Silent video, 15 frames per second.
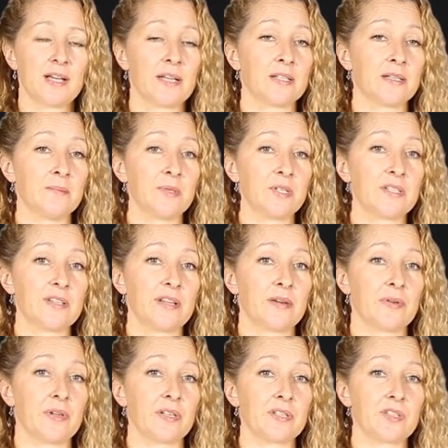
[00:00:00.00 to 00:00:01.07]
under
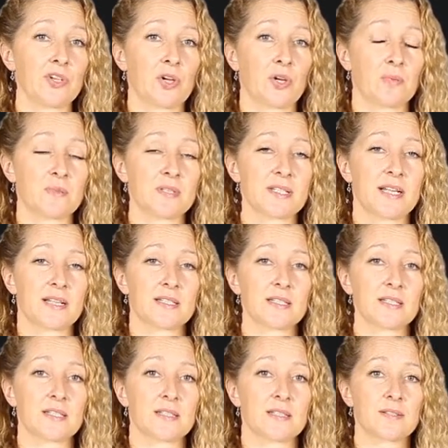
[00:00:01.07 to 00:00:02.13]
mysterious
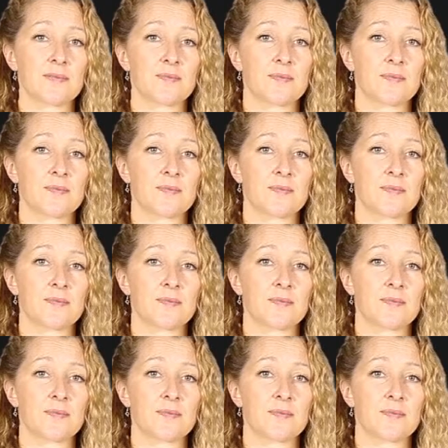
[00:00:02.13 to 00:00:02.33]
circumstances.